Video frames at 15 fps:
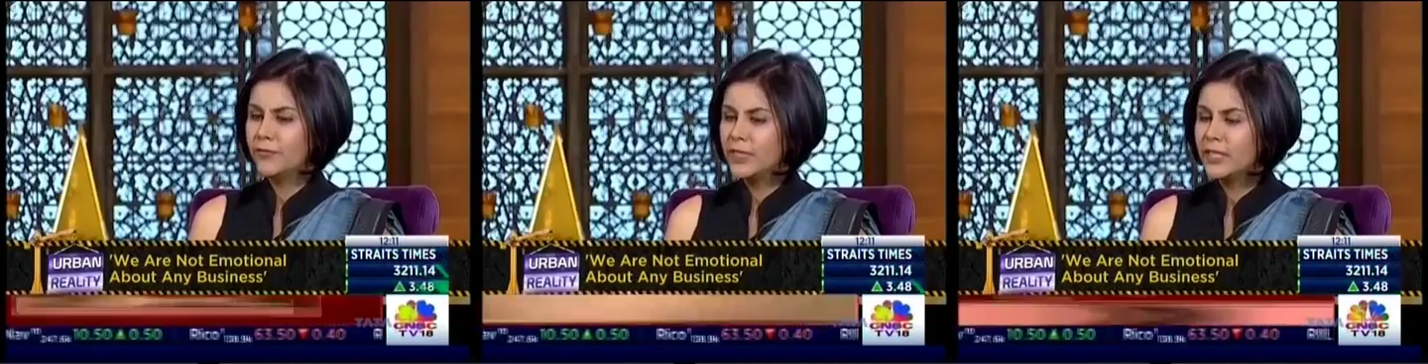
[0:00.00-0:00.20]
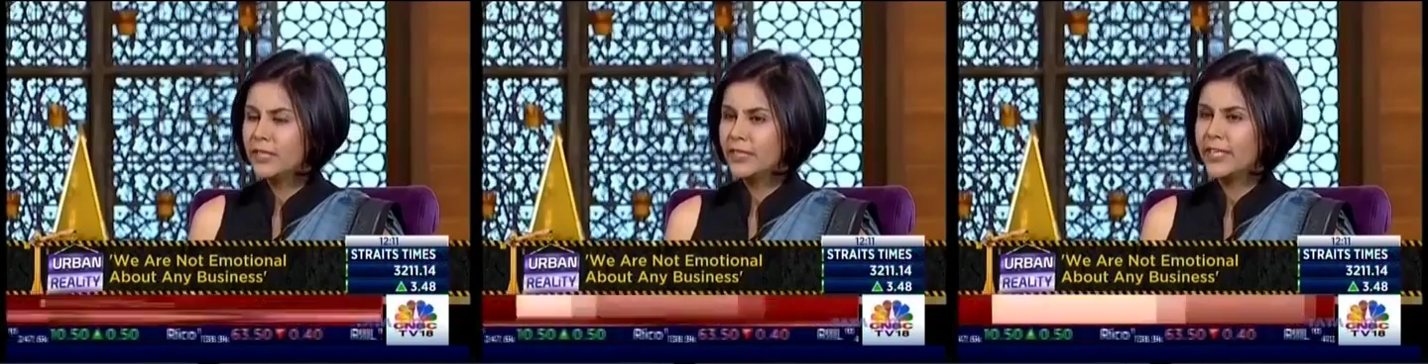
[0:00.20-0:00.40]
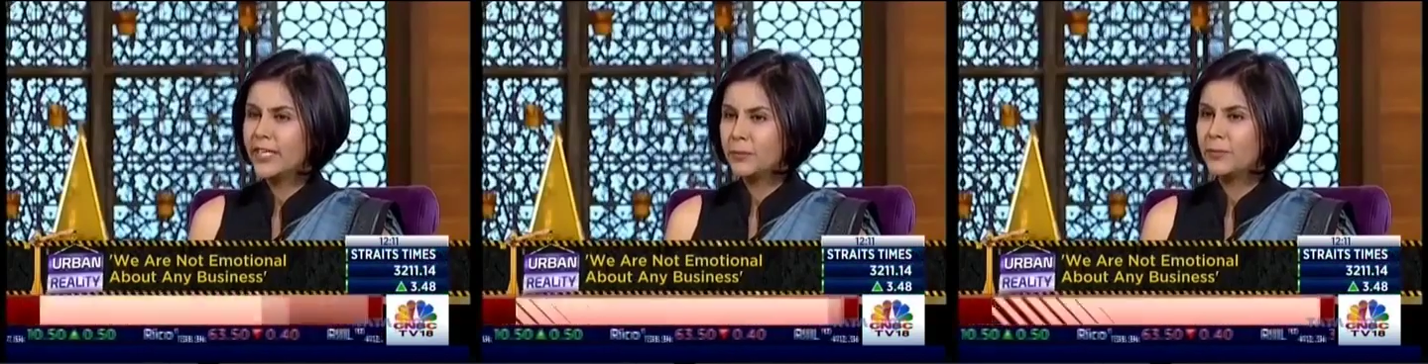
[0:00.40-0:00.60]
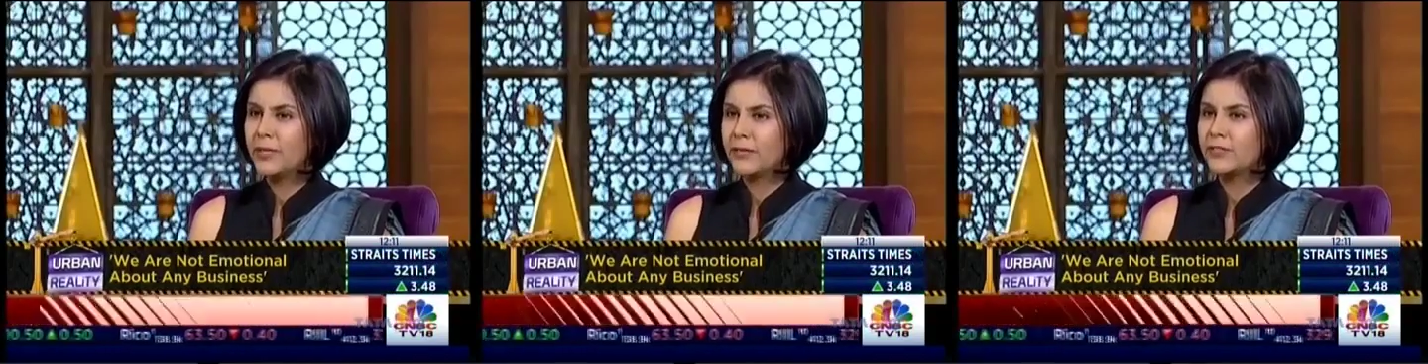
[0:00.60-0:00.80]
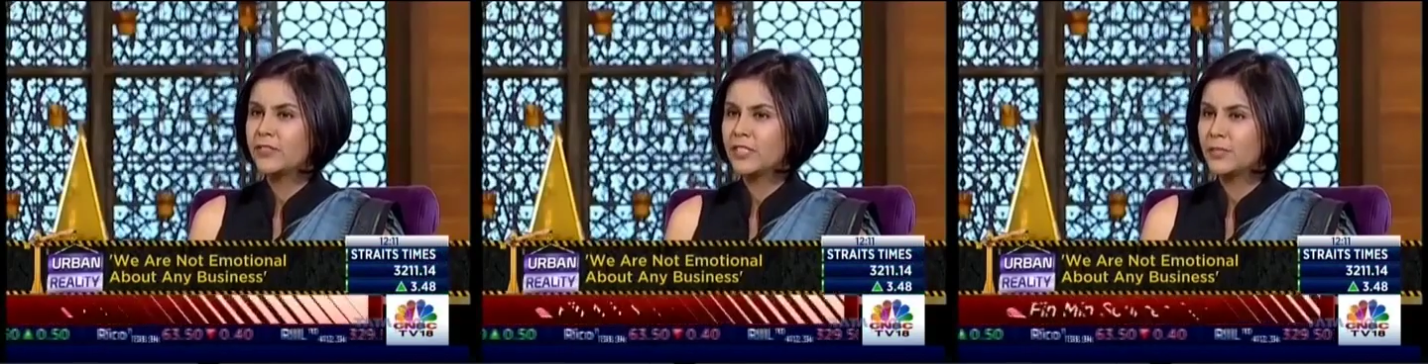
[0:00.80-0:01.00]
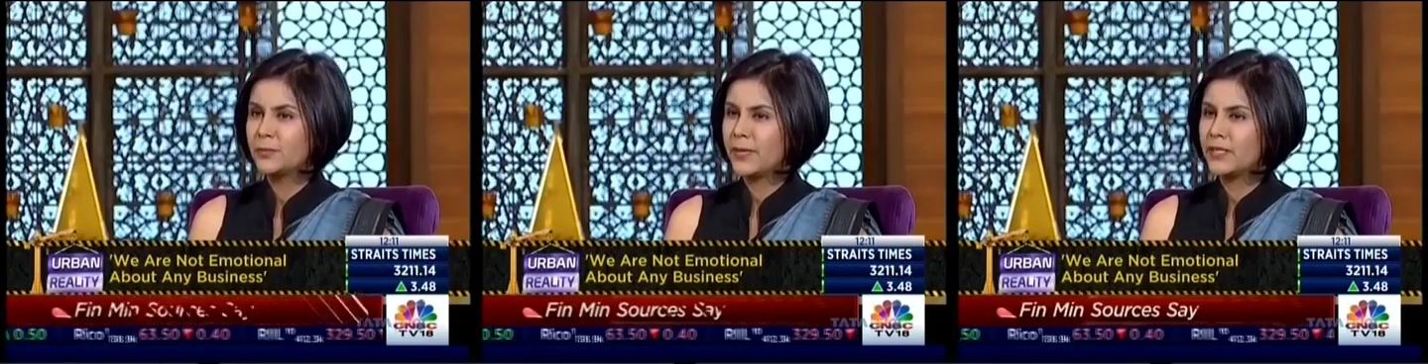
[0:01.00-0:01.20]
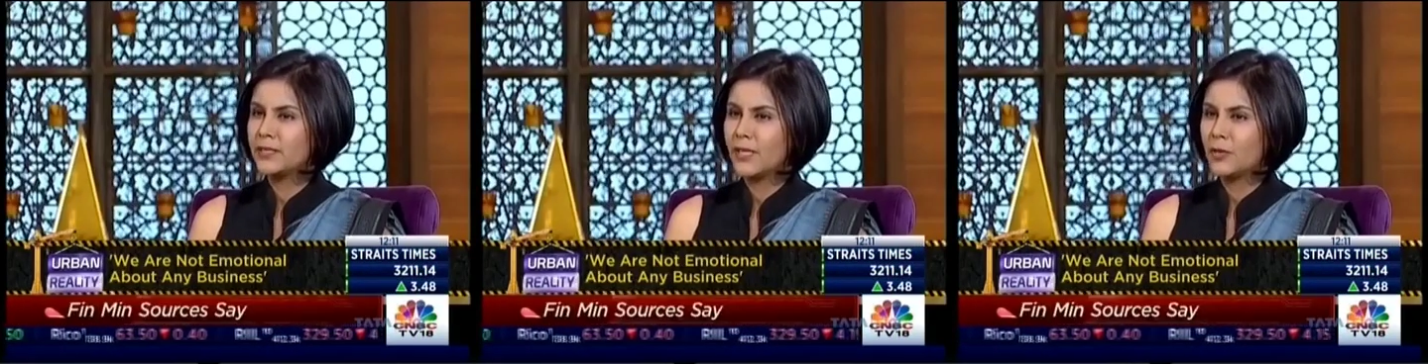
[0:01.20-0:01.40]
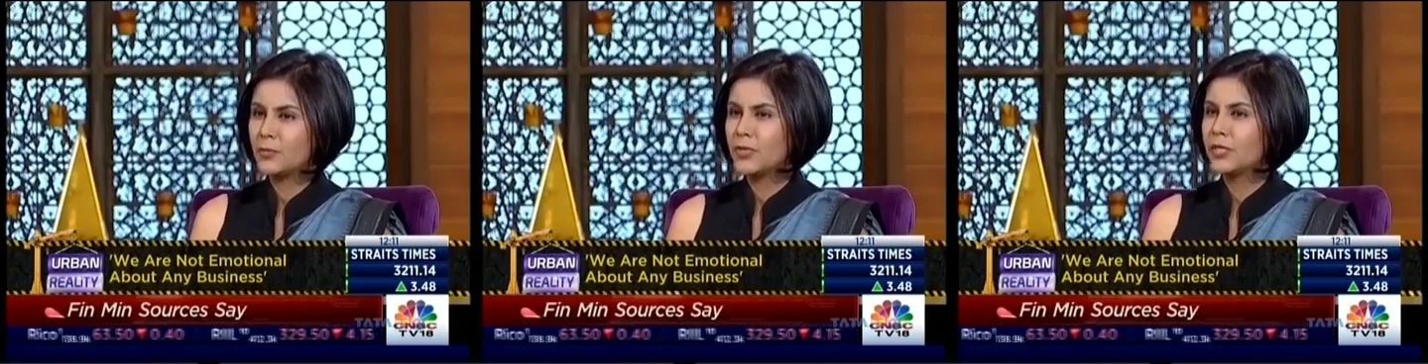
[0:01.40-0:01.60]
within the NBFC
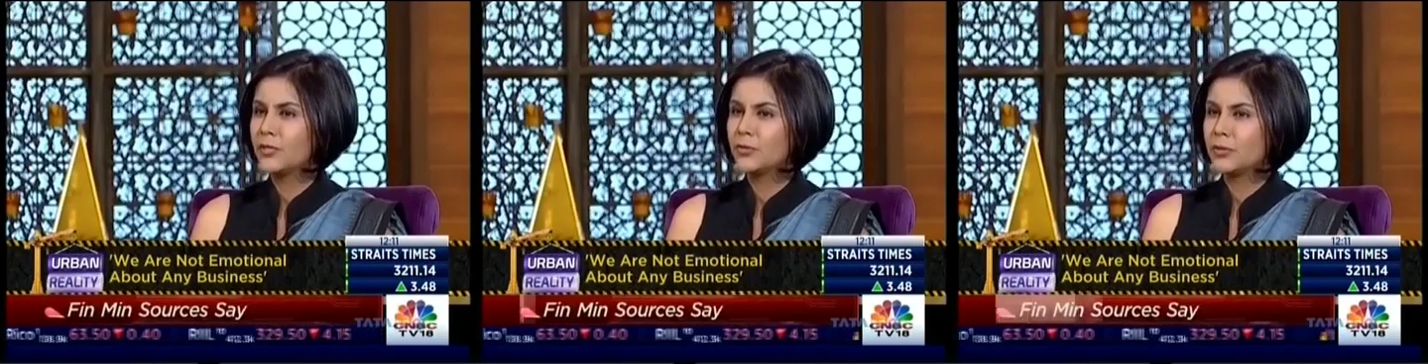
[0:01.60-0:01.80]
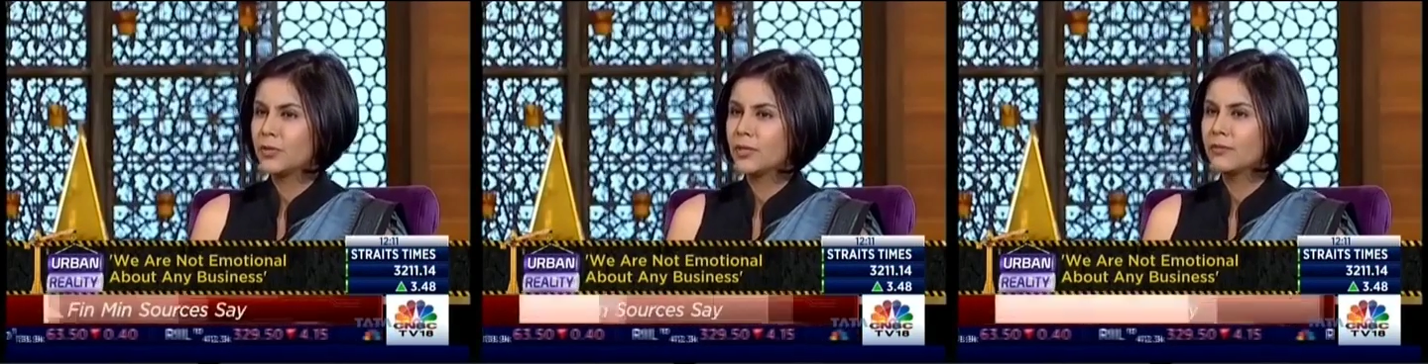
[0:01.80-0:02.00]
space, how many do you